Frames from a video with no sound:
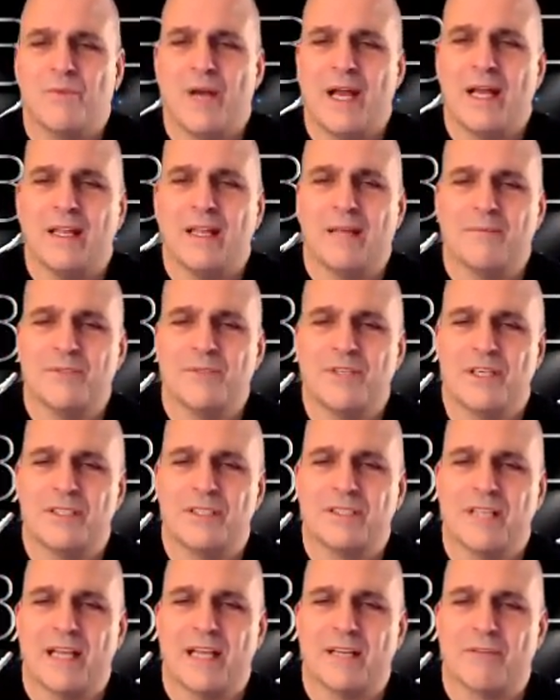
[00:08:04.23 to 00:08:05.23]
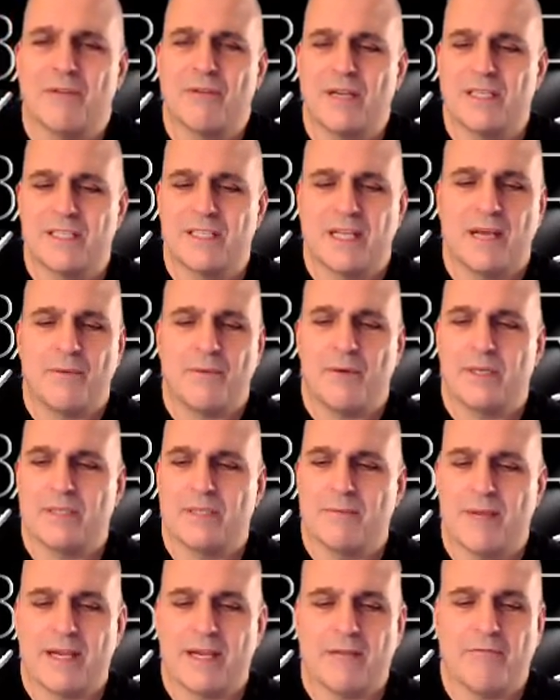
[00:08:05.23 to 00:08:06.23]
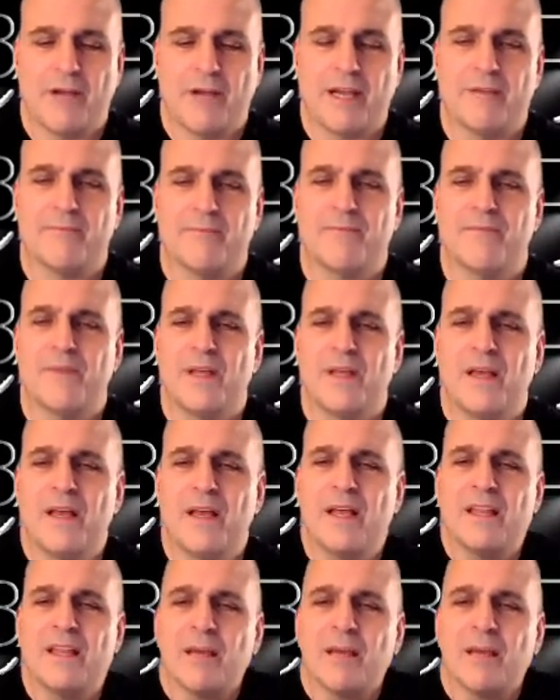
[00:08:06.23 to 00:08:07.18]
Well, I'm just that crazy. I want to make it right.